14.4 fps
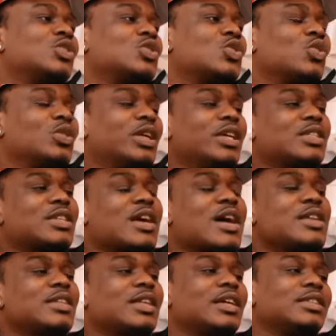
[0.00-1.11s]
So it's
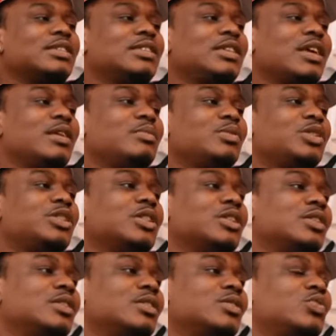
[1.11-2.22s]
kind of like the same
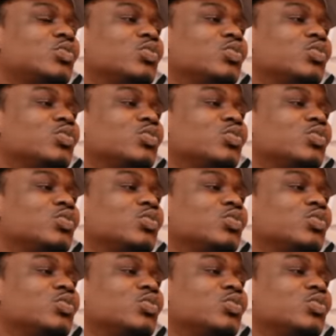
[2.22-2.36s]
shit